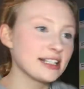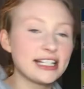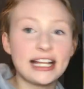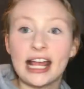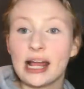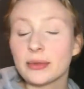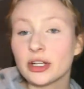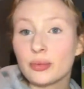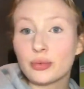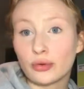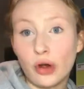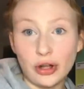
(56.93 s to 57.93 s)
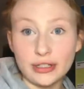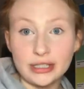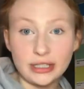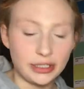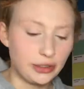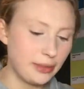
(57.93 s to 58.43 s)
Today I'm gonna bronze a
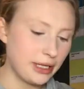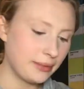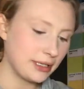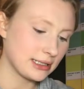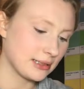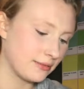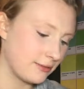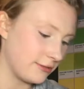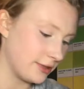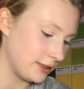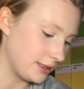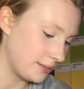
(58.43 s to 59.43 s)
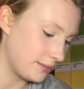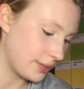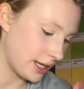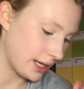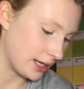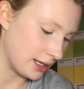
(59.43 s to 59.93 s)
little bit because I'm feeling
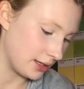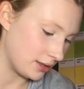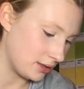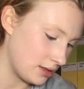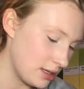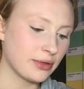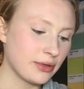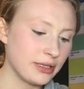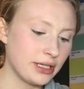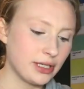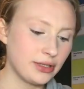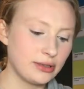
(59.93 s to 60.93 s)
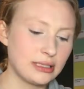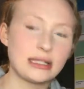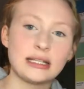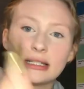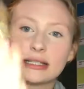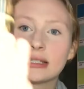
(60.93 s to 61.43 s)
pale. I'm going to use
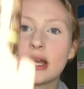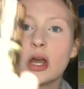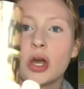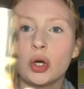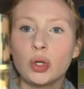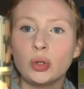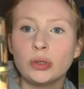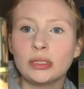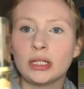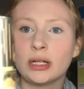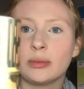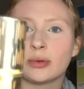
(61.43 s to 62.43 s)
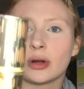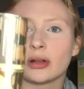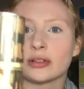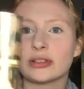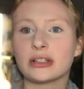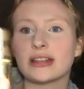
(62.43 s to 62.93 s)
this Hoola bronzer.